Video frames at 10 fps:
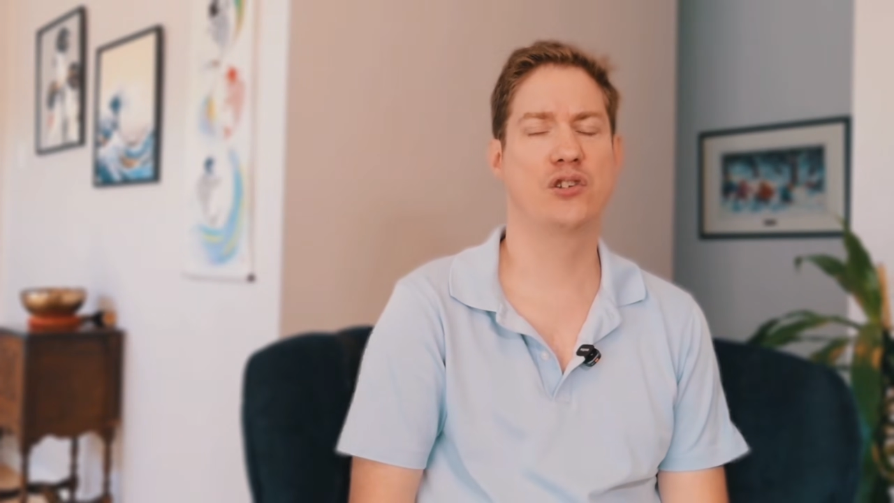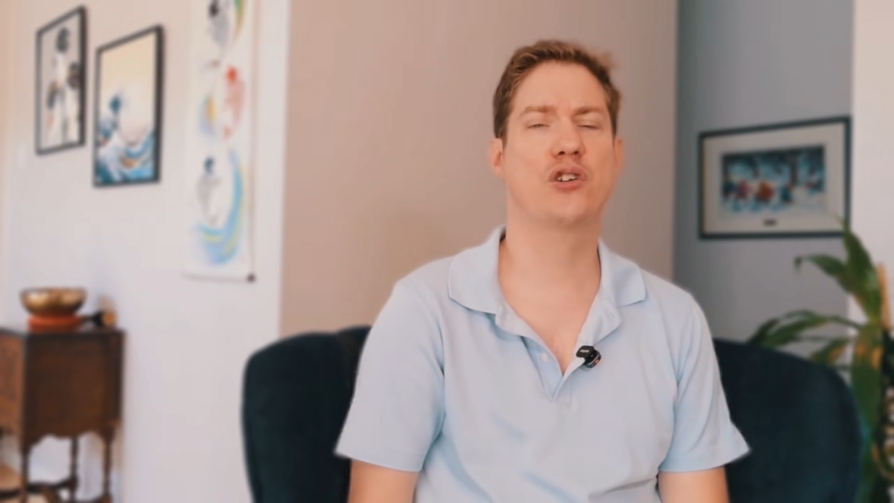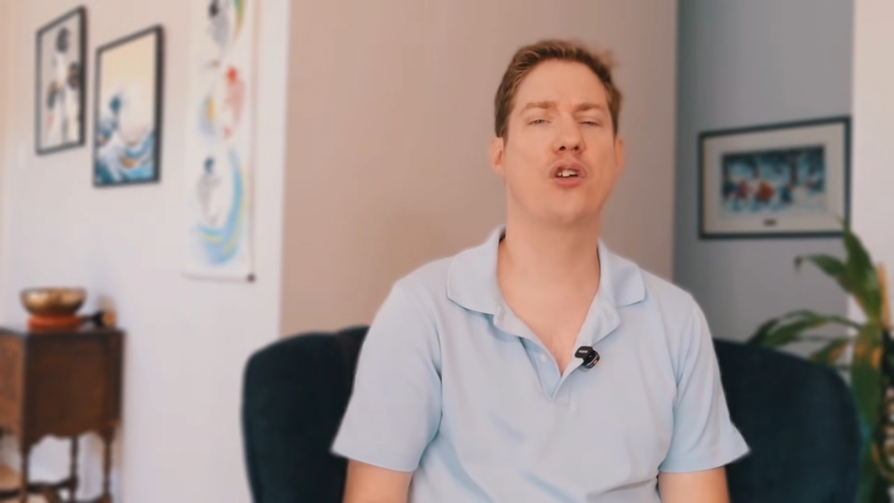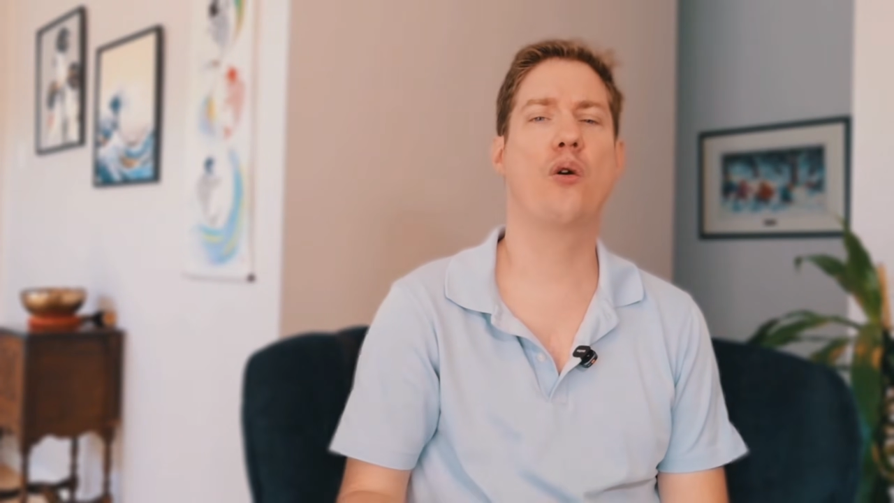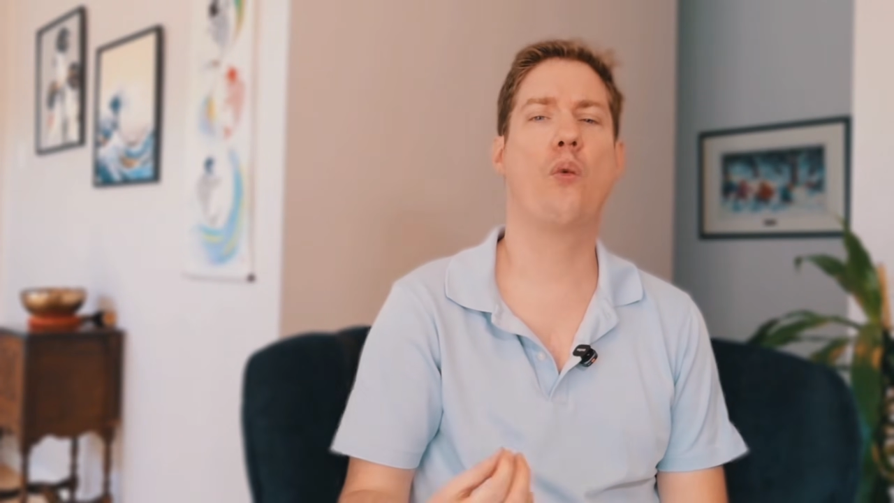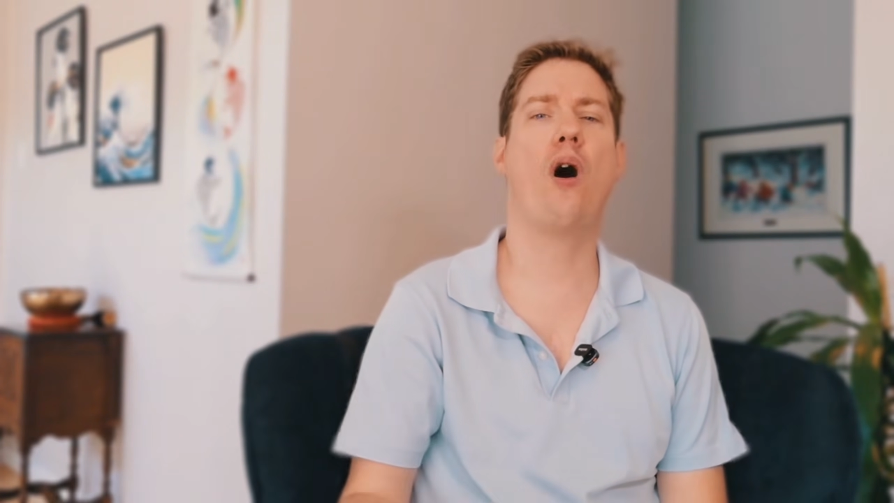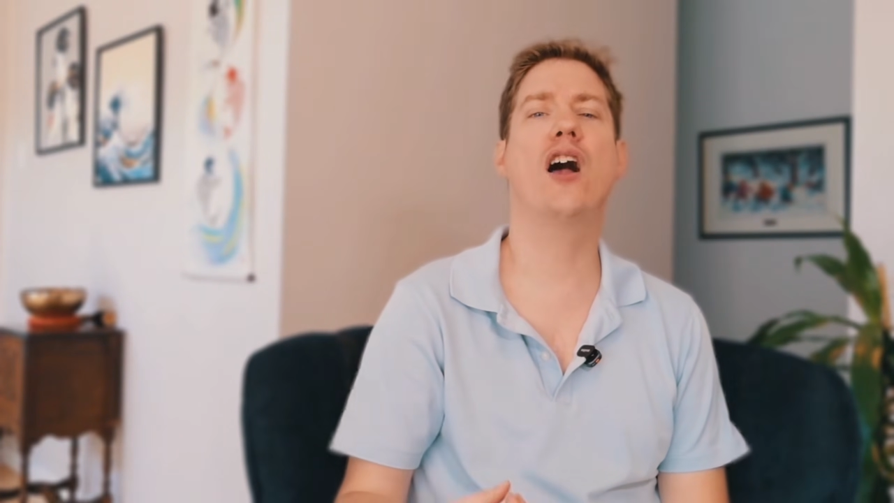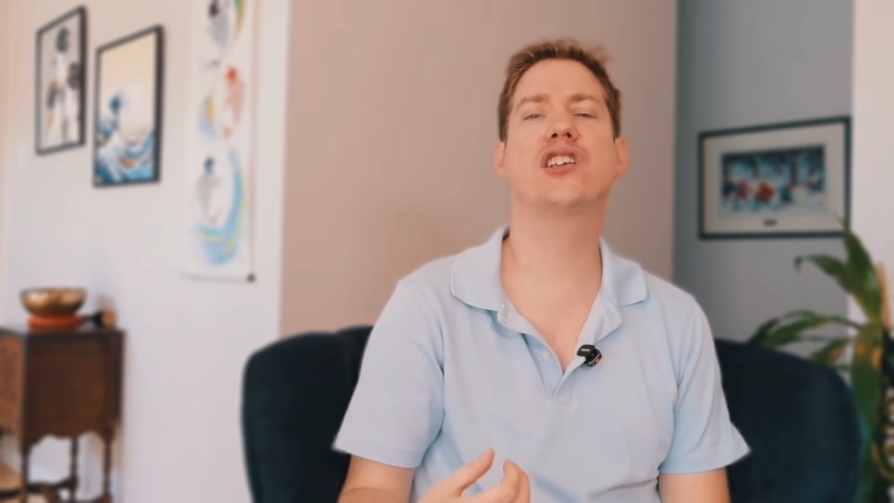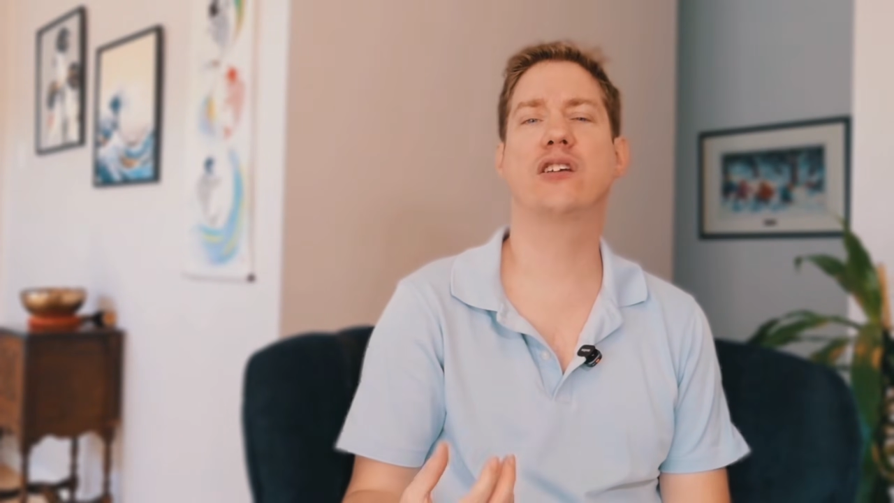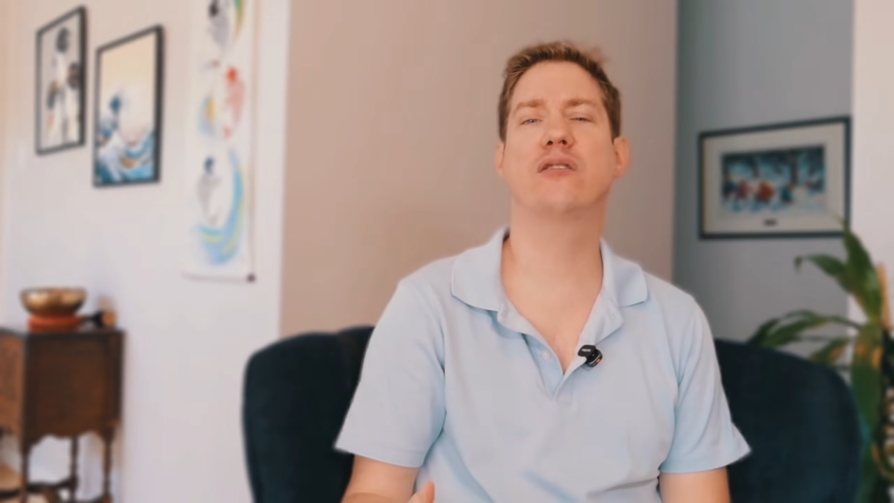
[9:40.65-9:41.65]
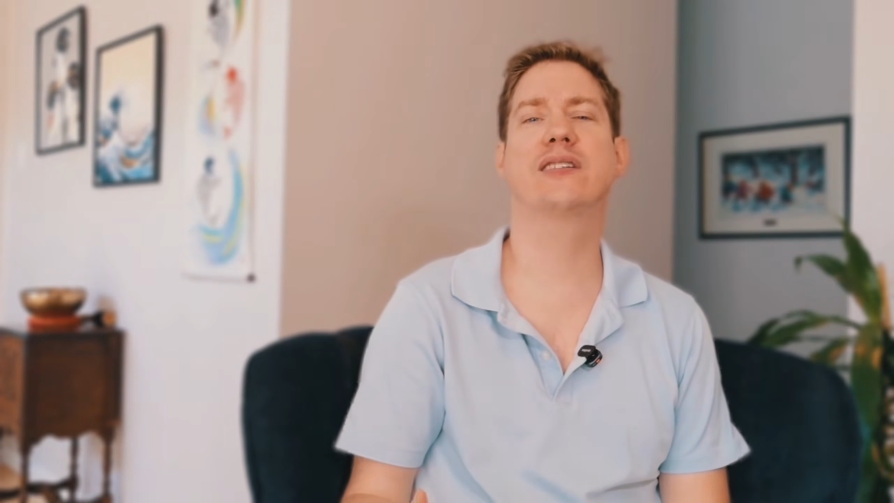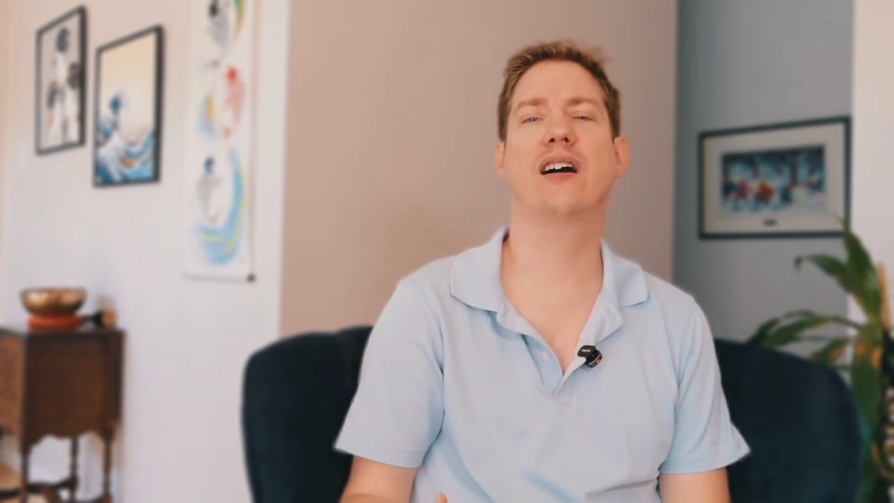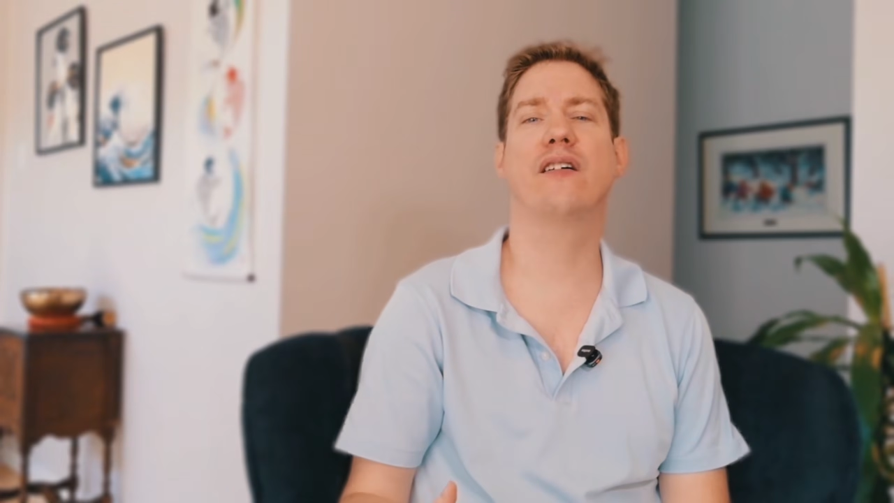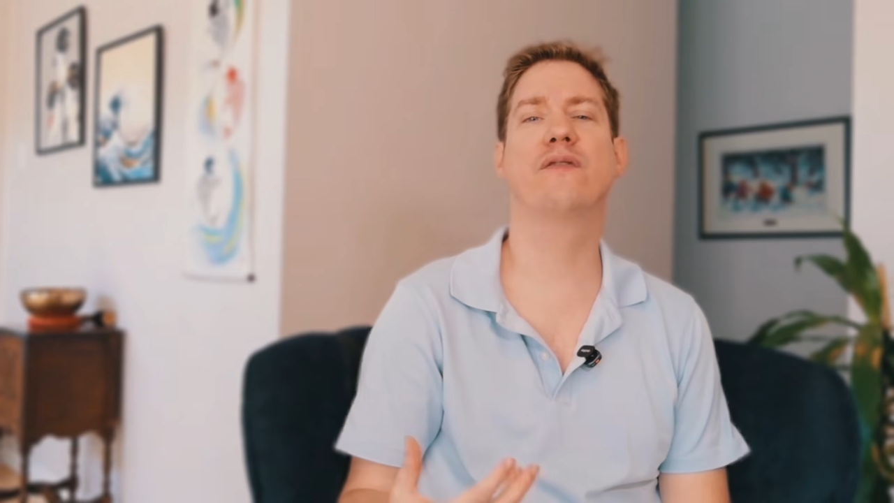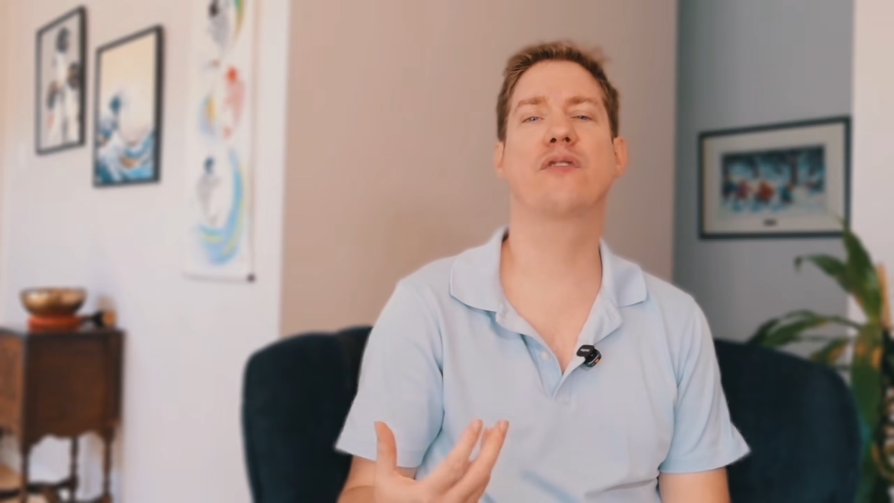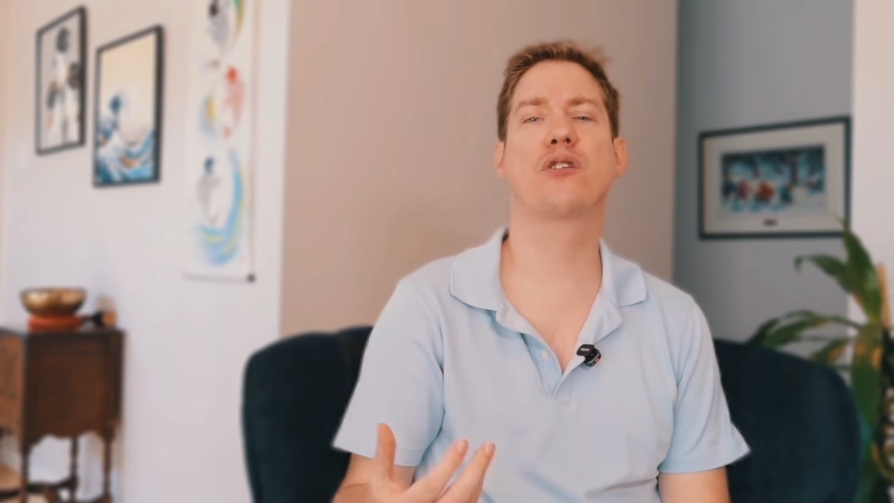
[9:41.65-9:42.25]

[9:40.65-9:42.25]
So you're watching yourself